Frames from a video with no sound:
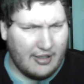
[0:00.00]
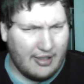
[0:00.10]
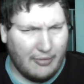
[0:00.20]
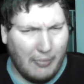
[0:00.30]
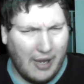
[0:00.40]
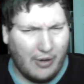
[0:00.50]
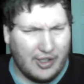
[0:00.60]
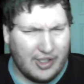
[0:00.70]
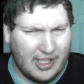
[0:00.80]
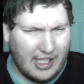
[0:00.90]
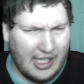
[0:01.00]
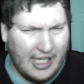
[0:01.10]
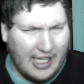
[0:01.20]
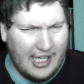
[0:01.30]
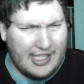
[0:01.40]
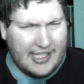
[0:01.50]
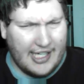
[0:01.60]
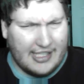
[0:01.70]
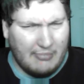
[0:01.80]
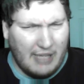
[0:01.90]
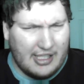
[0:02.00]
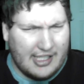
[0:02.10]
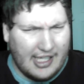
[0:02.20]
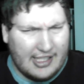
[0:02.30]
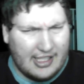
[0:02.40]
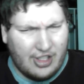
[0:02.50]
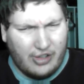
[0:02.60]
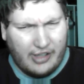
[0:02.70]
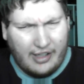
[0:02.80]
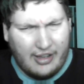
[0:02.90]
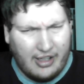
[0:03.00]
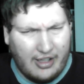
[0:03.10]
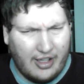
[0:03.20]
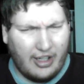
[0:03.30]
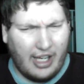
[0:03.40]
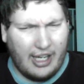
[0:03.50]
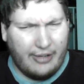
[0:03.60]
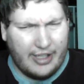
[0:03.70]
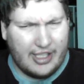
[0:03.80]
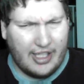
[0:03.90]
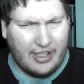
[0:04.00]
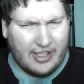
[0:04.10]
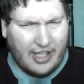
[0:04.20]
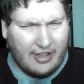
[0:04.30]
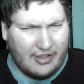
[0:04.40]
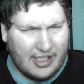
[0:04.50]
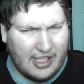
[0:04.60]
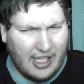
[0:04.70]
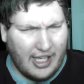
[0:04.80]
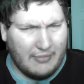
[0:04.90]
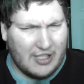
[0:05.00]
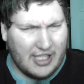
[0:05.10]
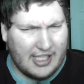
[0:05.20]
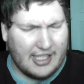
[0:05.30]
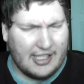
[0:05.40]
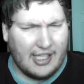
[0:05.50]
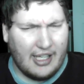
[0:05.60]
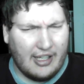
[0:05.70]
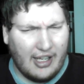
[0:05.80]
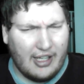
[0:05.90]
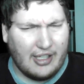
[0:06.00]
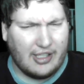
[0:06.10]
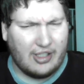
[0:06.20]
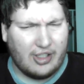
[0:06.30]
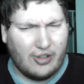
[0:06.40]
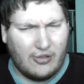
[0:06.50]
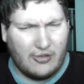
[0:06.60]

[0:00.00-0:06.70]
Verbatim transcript: Powers She has immense size and strength, uncanny reasoning skills, and possesses an innocent soul.